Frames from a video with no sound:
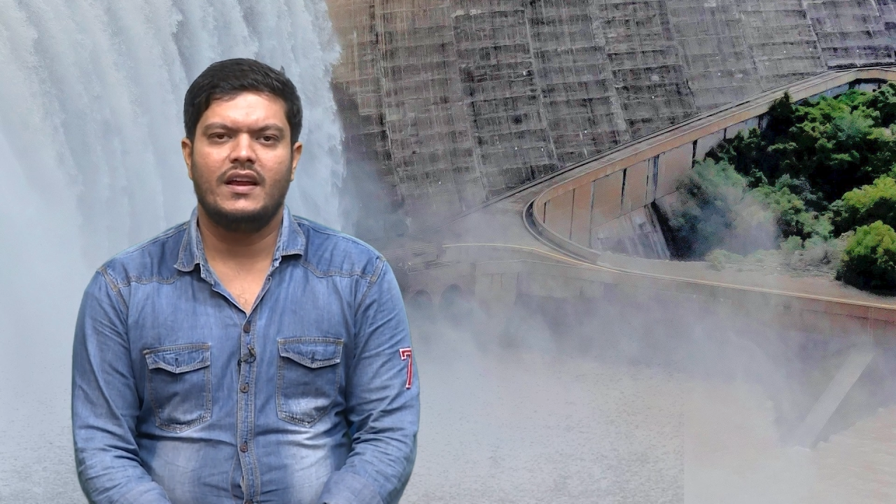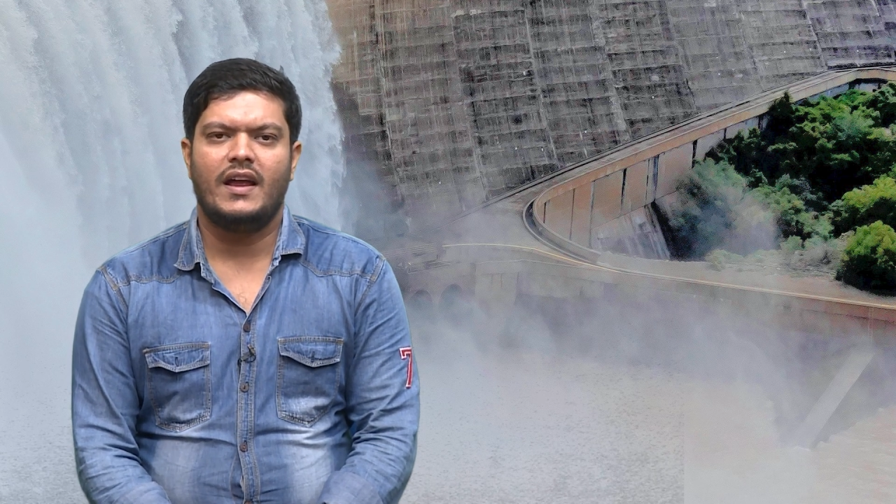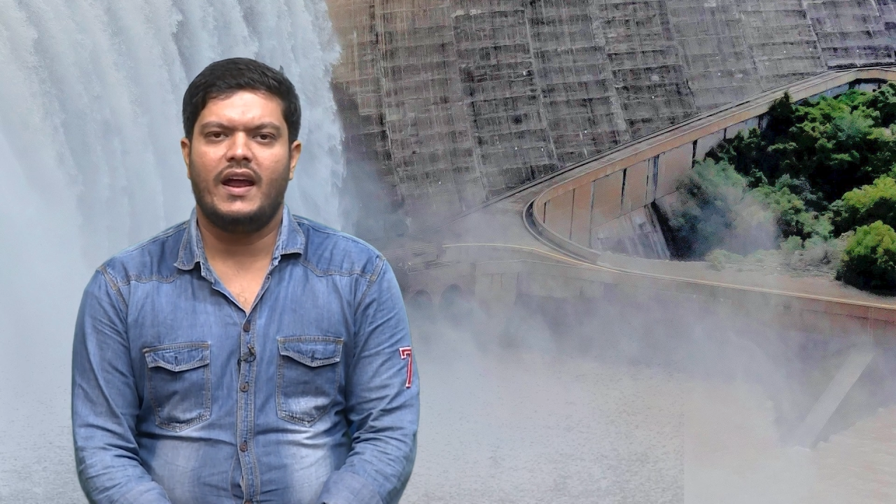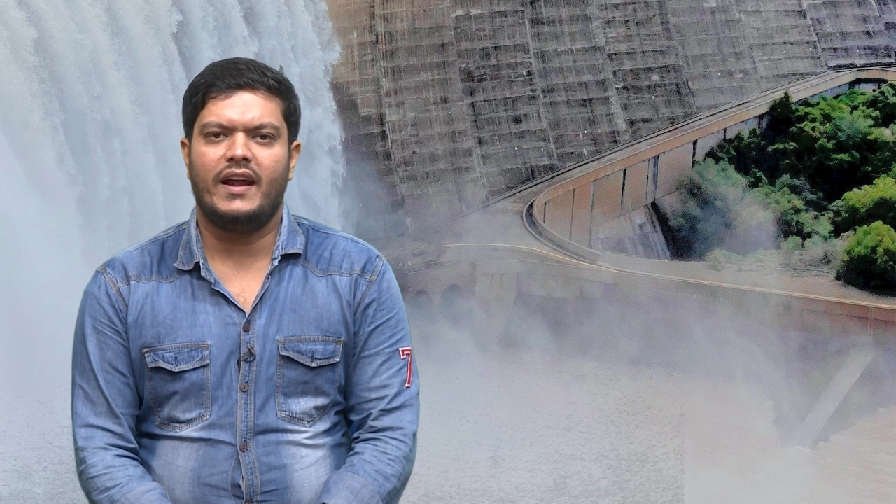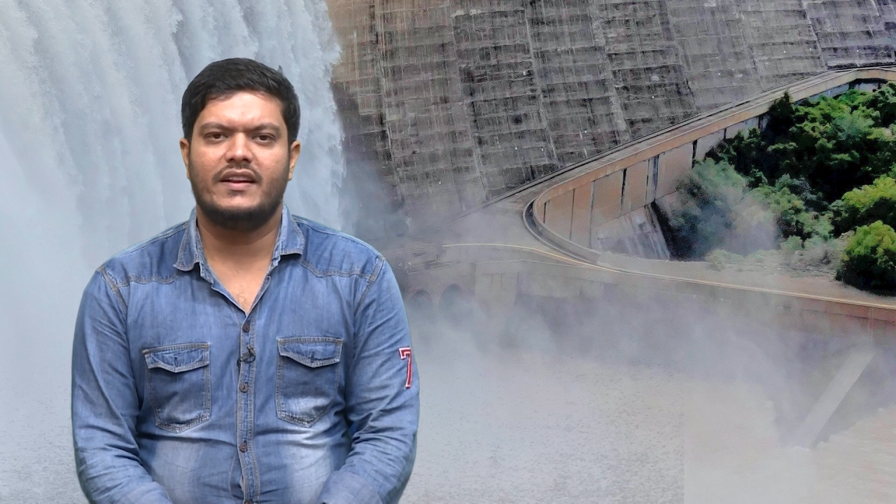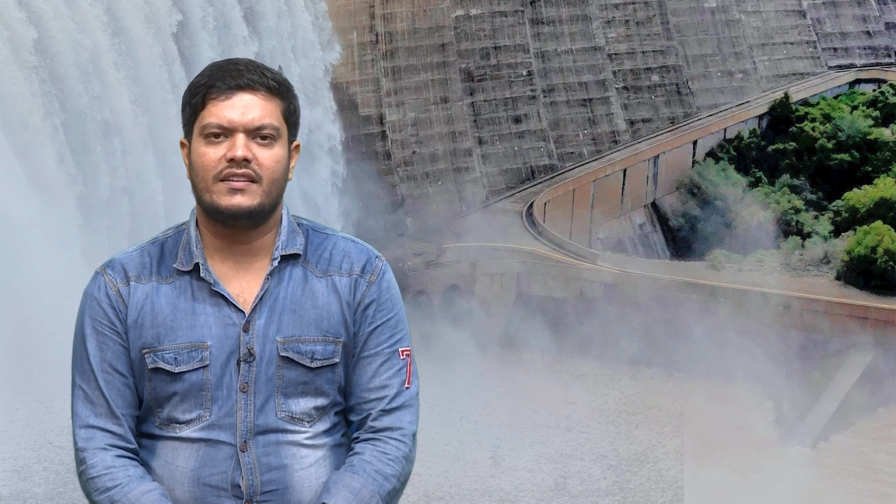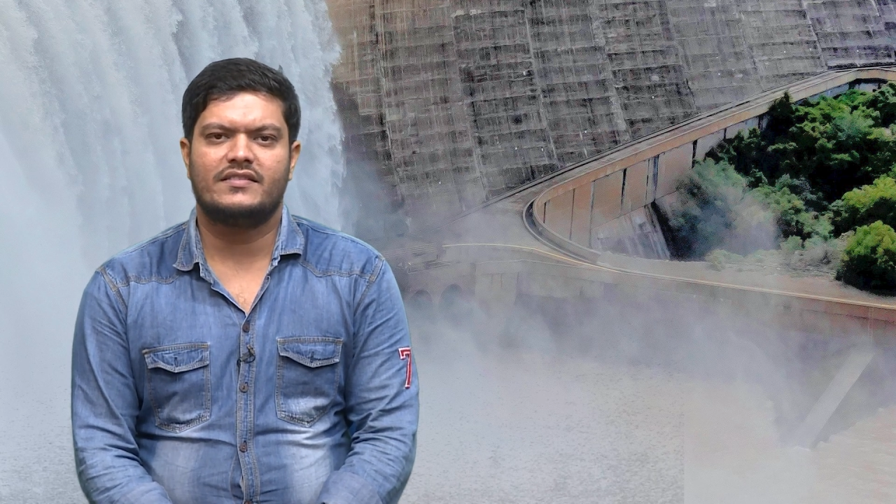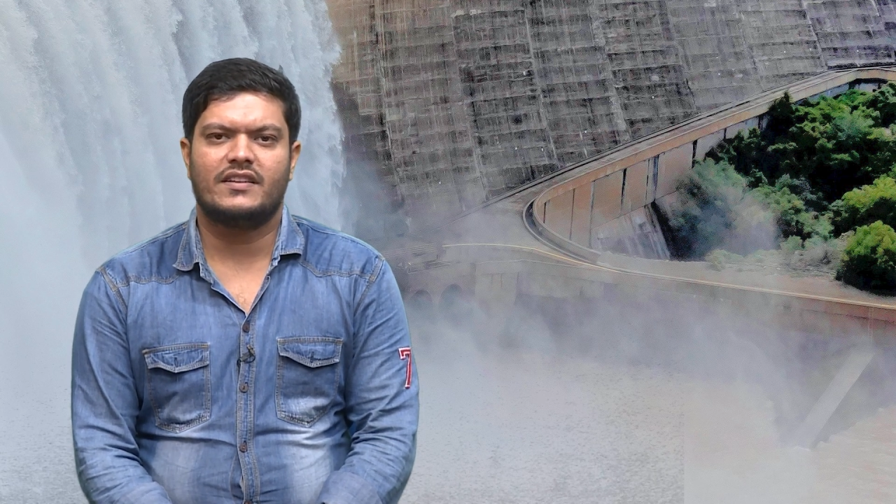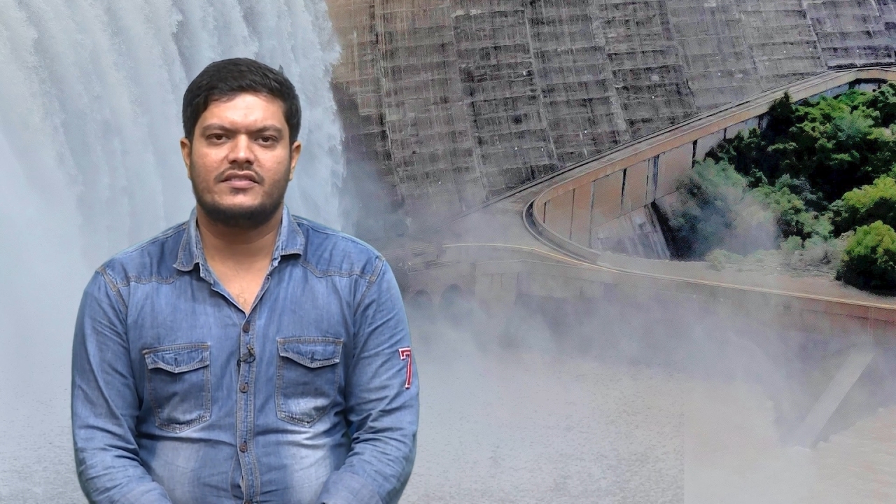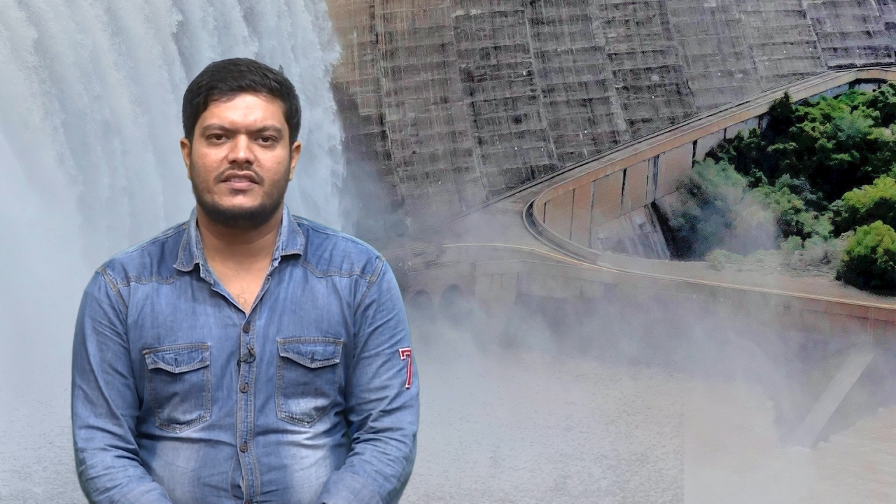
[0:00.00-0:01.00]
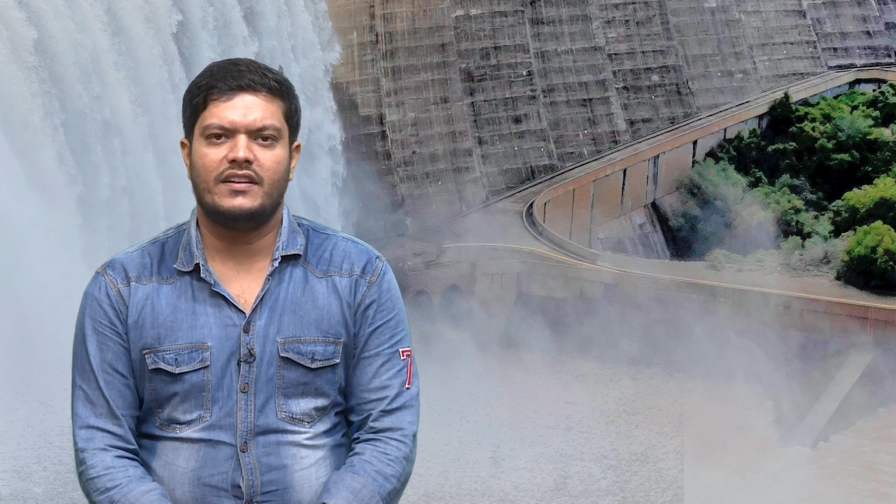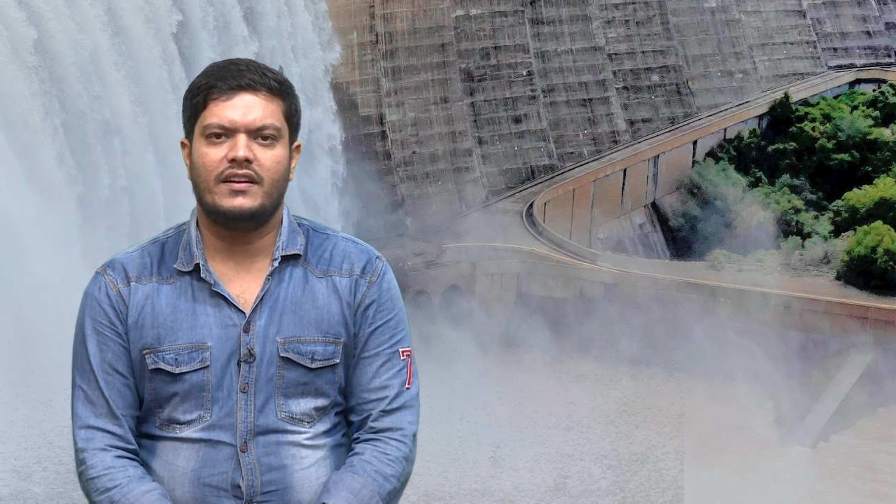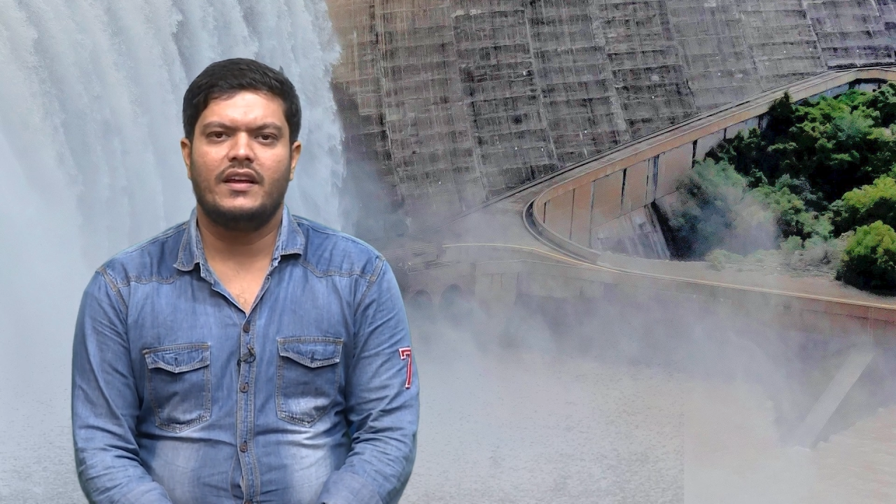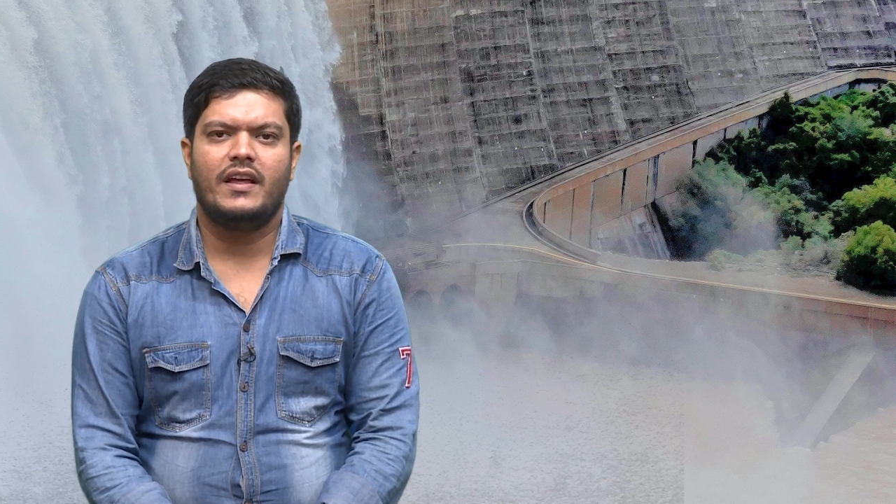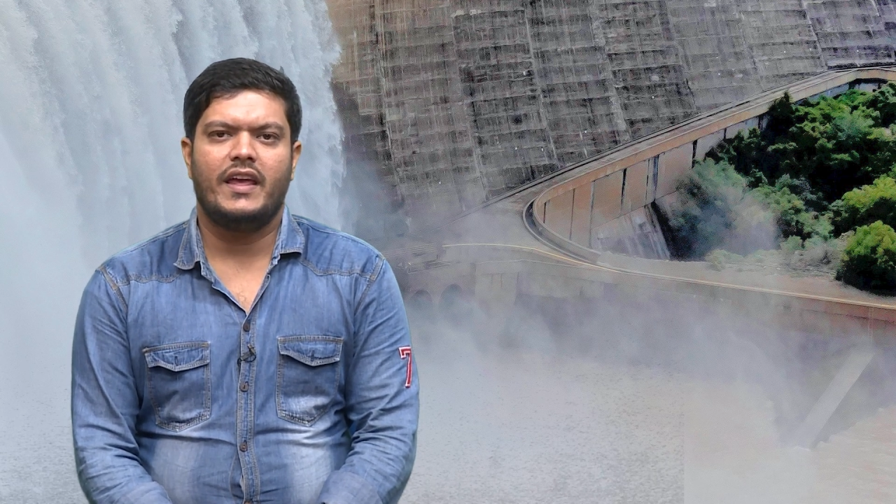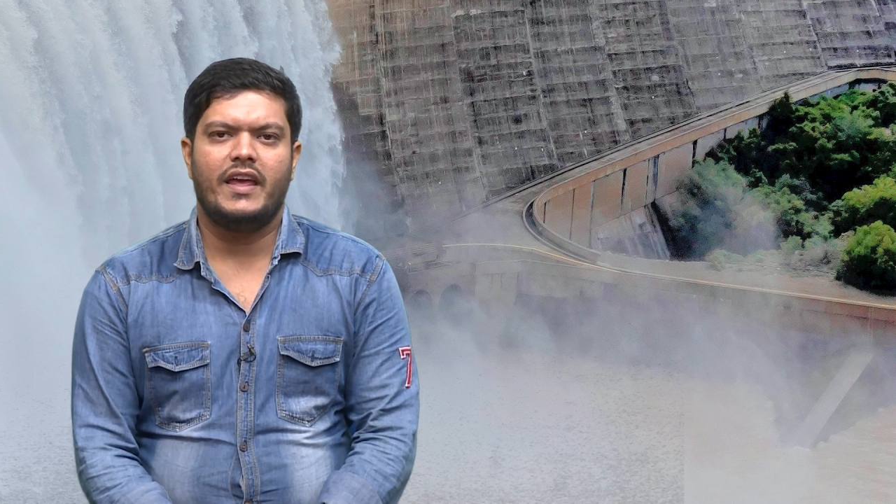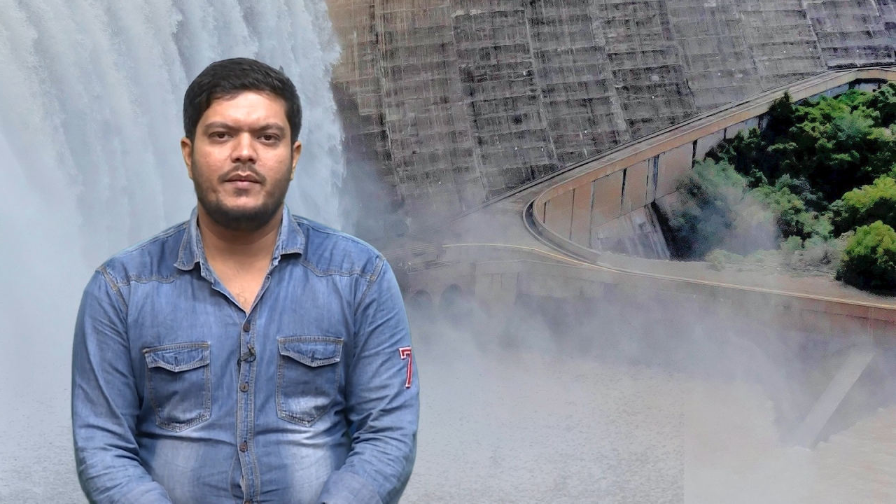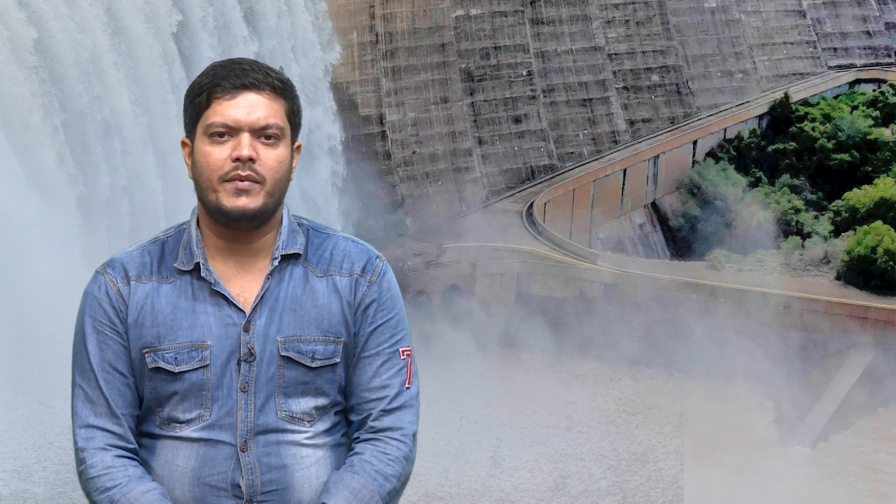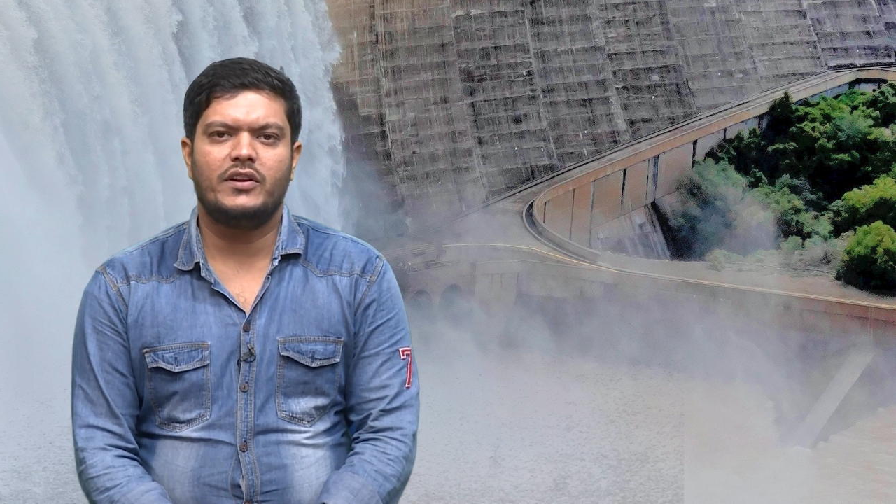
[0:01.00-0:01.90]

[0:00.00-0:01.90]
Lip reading: and construction, aiming